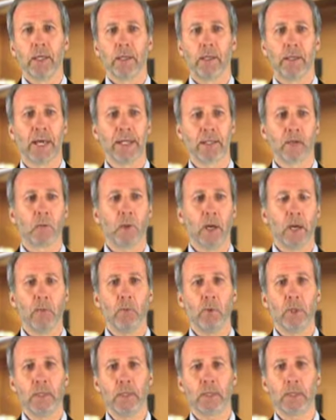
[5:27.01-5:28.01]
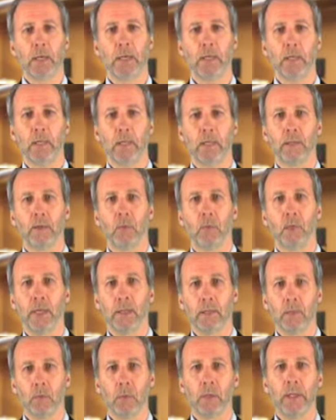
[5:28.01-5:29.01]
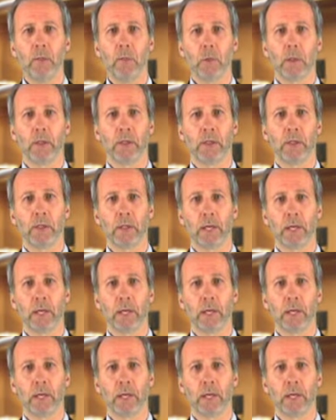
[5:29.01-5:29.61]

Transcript: And that's why we say in the way that we work